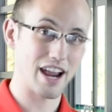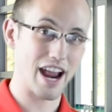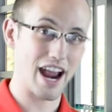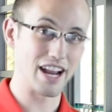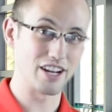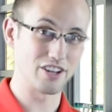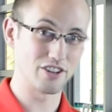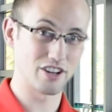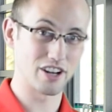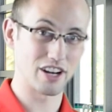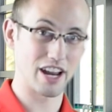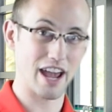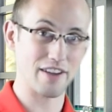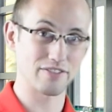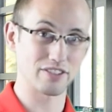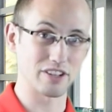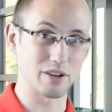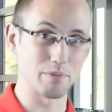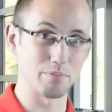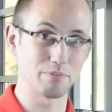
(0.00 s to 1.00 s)
and you're going to have
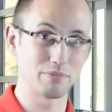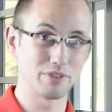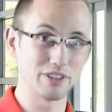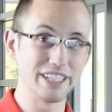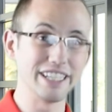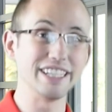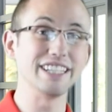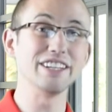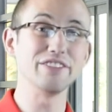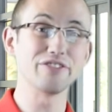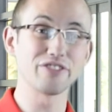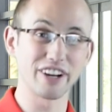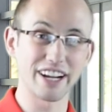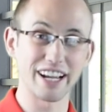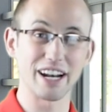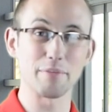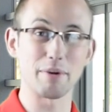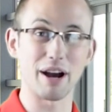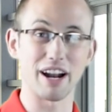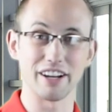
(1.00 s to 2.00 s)
to completely
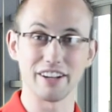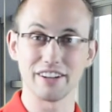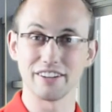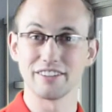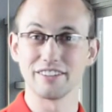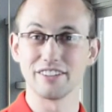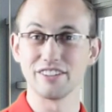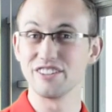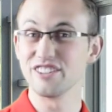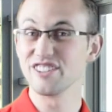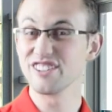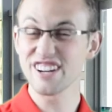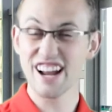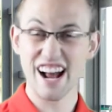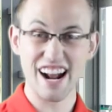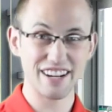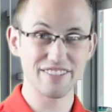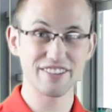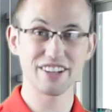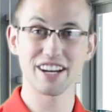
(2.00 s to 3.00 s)
forget about it. You're
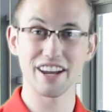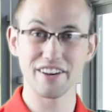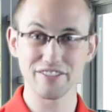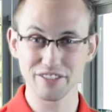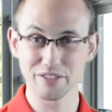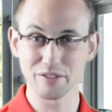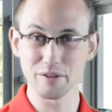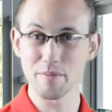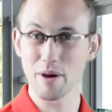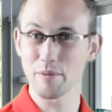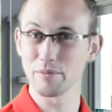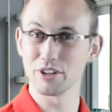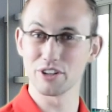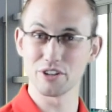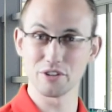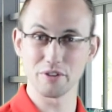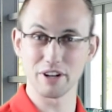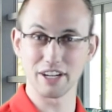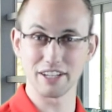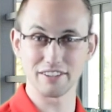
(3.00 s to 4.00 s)
not even going to have to remember to
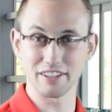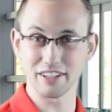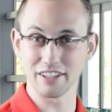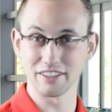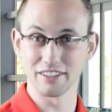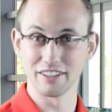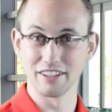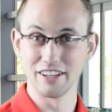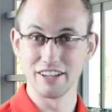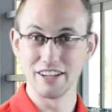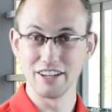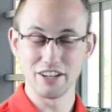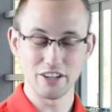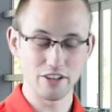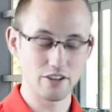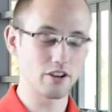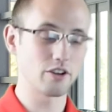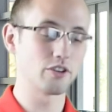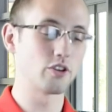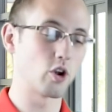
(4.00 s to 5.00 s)
do anything.
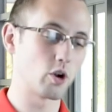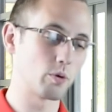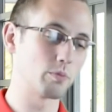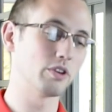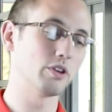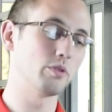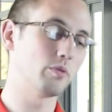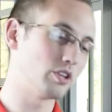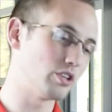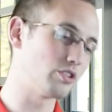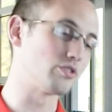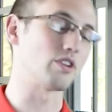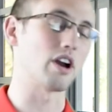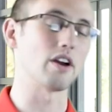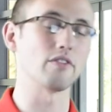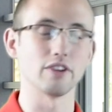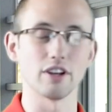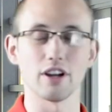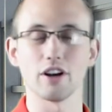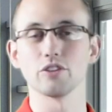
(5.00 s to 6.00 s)
You know, normally when you're
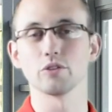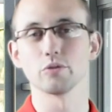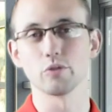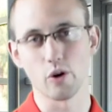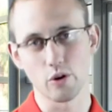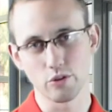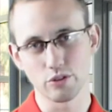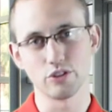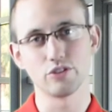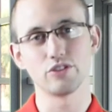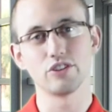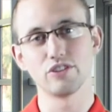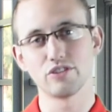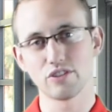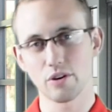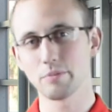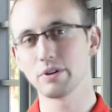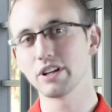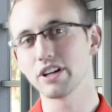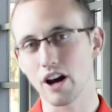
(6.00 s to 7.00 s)
driving down the road, you see
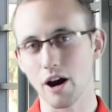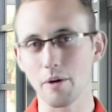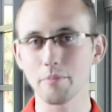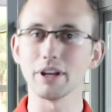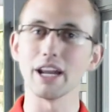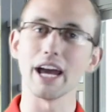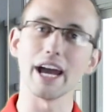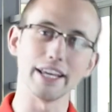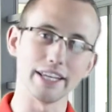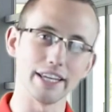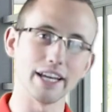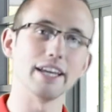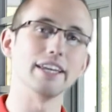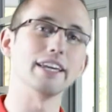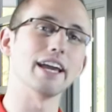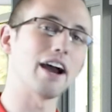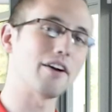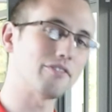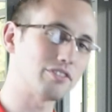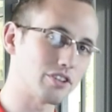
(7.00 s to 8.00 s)
somebody coming at you,
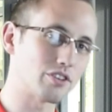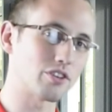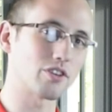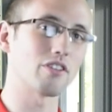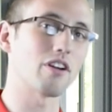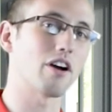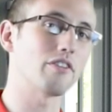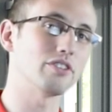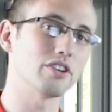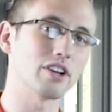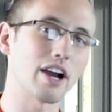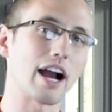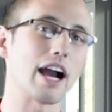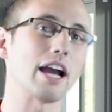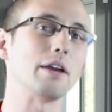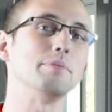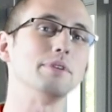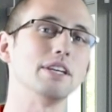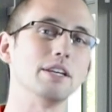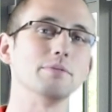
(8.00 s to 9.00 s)
you have to turn off your
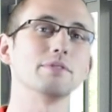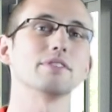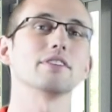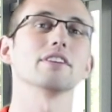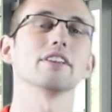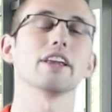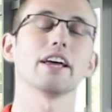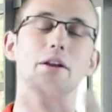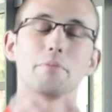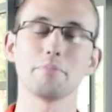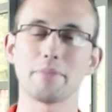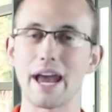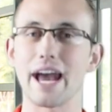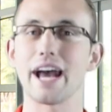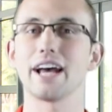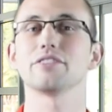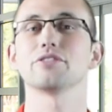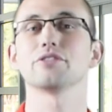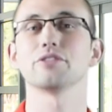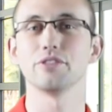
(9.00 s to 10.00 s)
high beams to let them
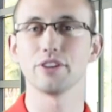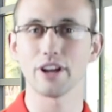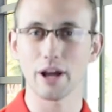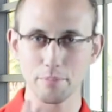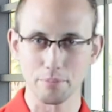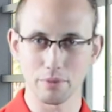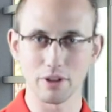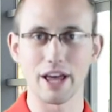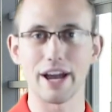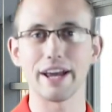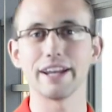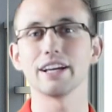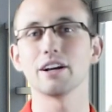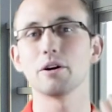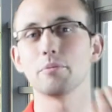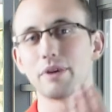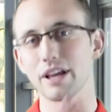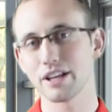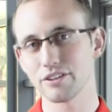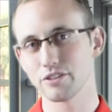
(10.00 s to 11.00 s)
pass so you're not blinding
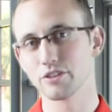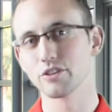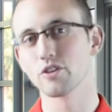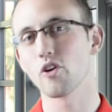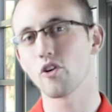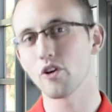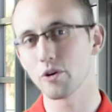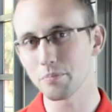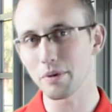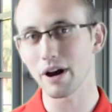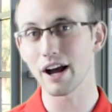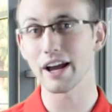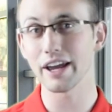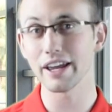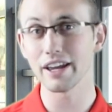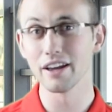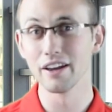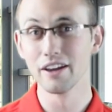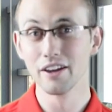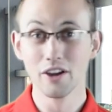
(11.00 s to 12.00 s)
them as they're going
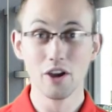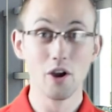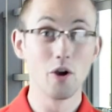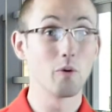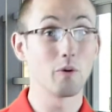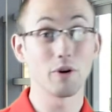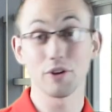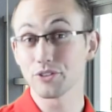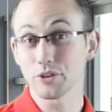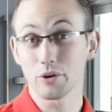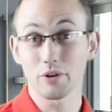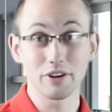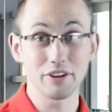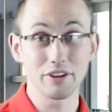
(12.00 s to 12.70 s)
by. Well,